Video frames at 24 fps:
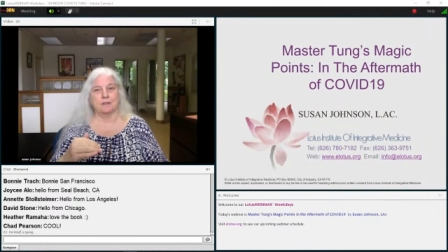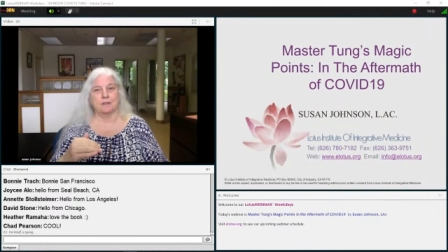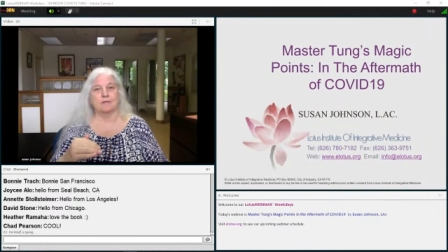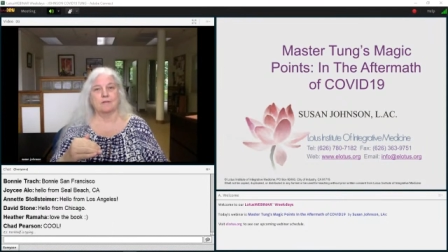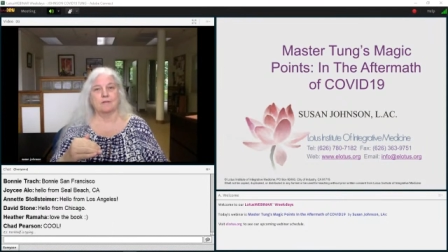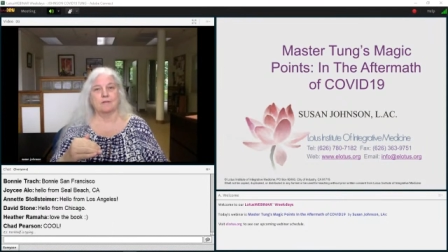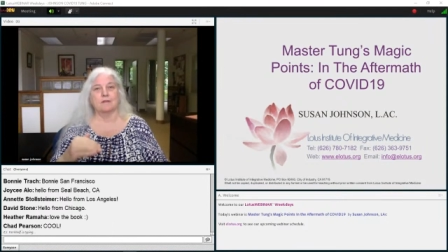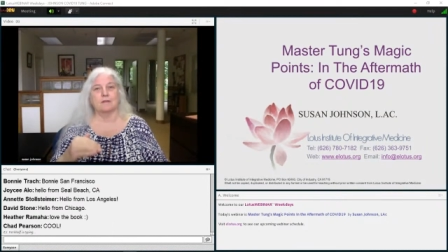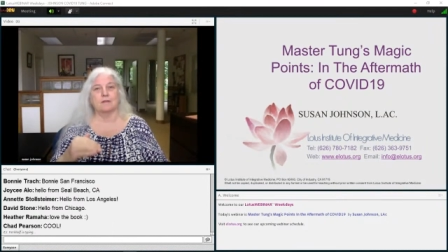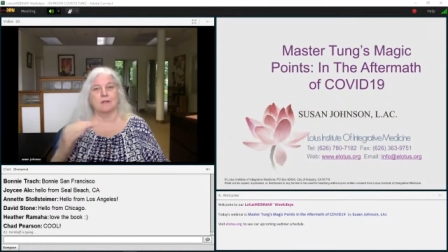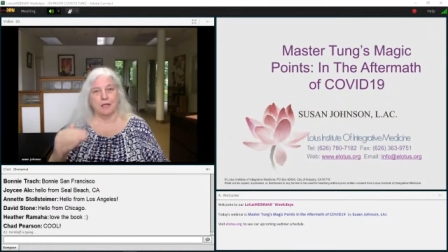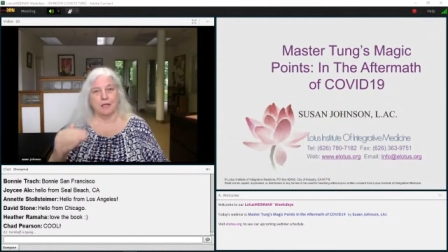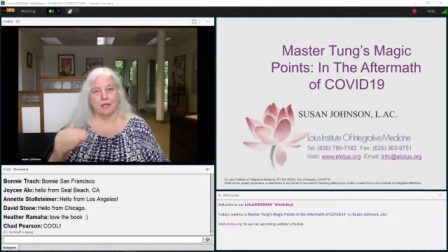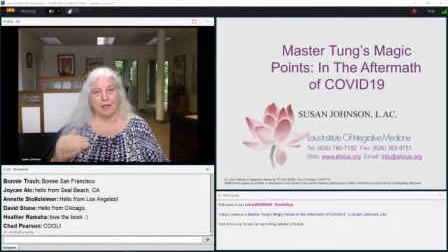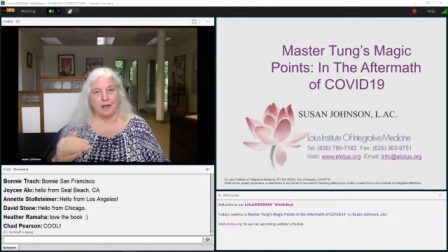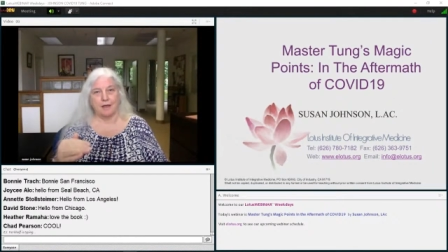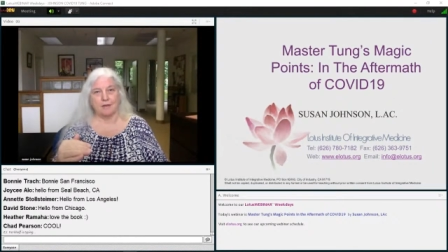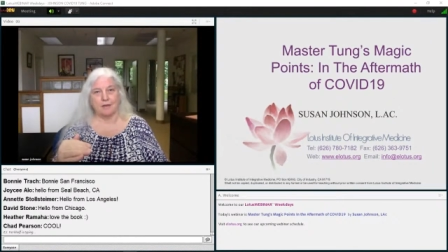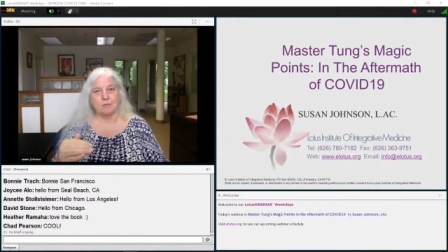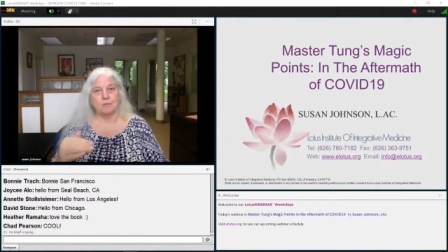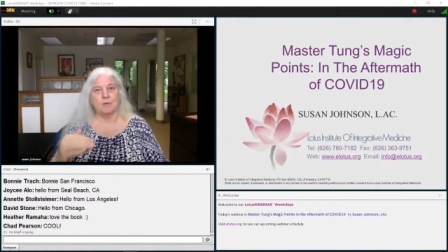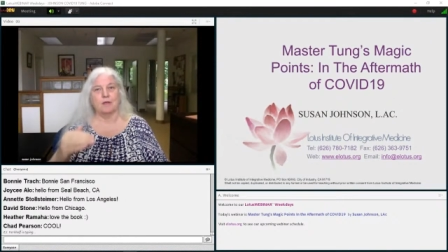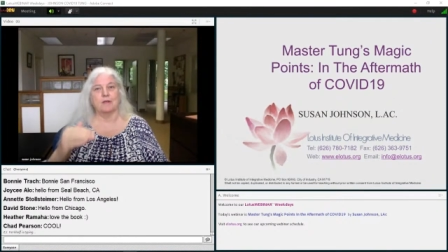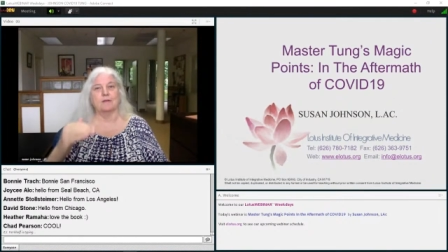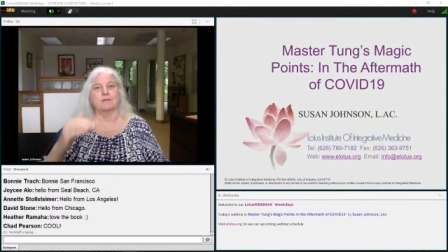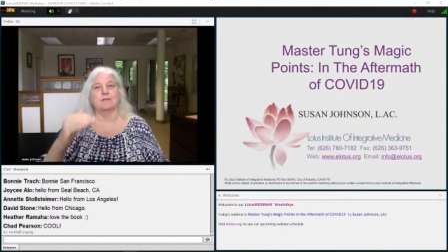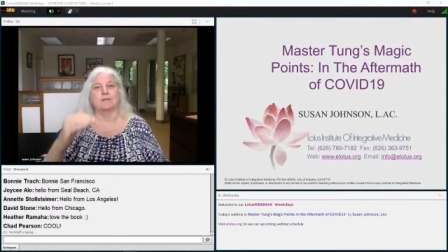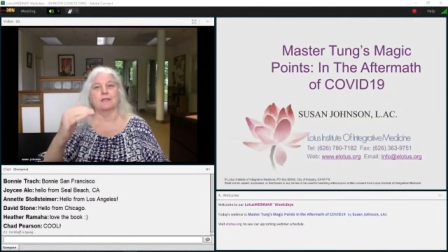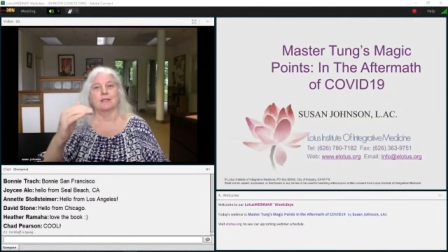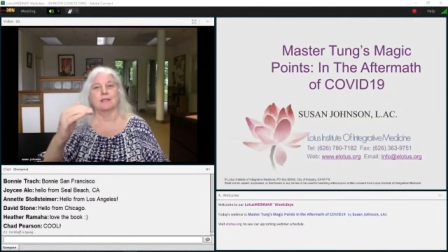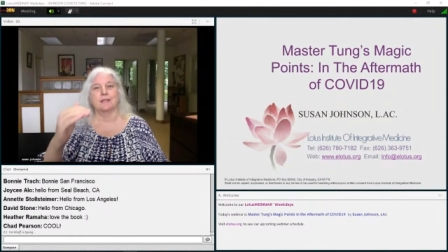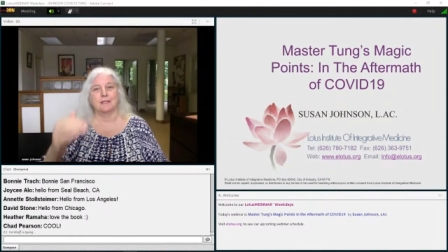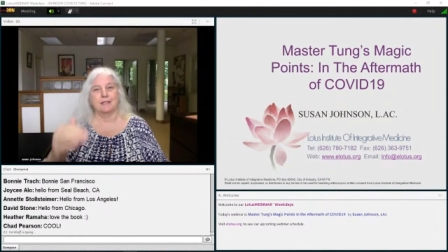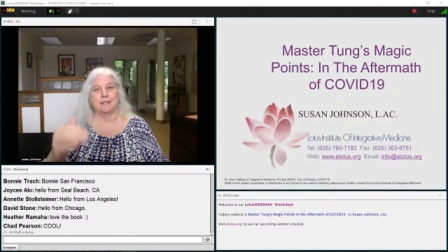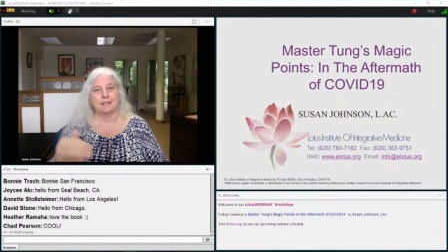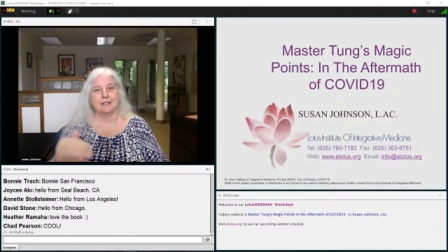Is it lung asthma? Is it
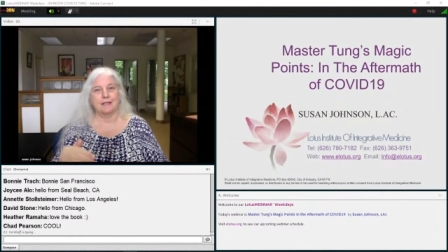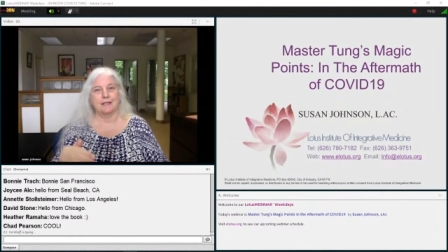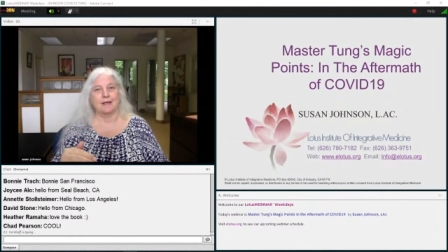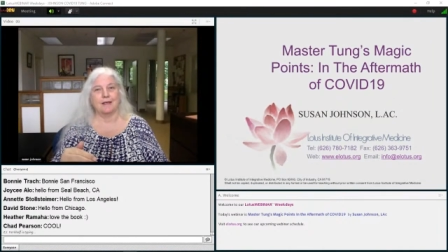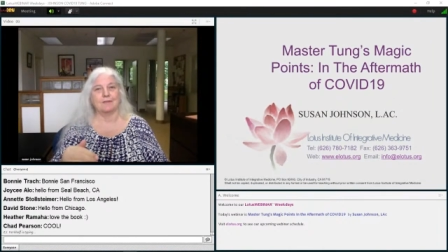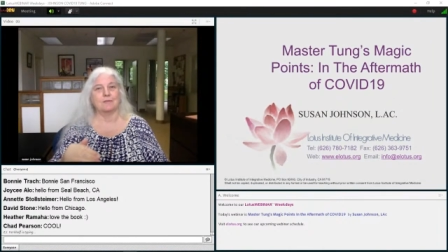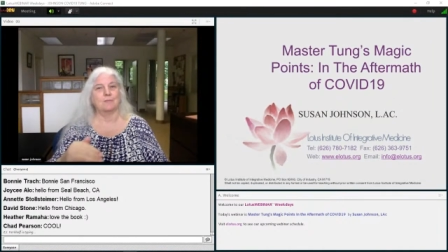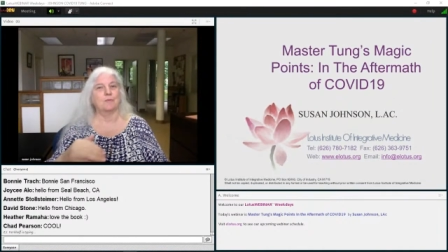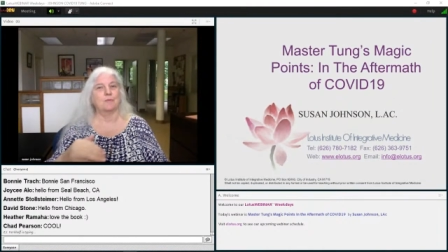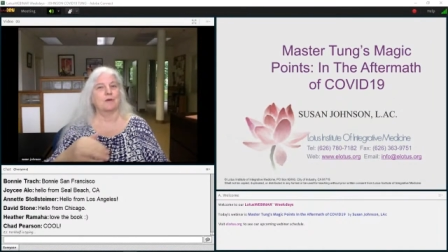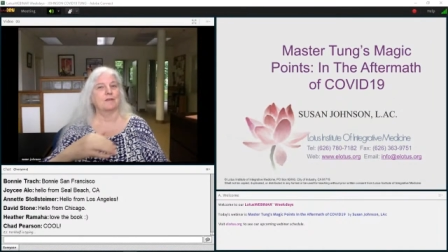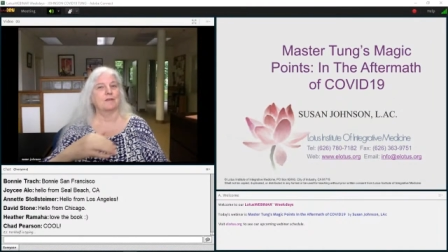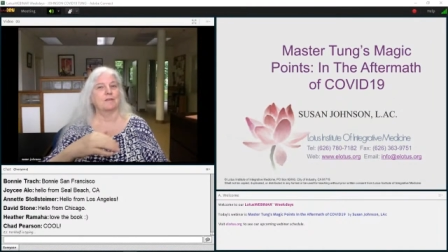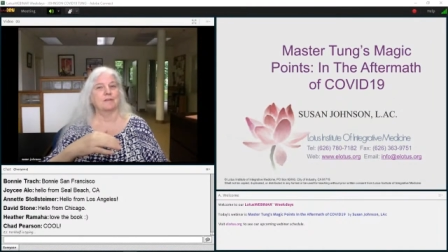kidney asthma?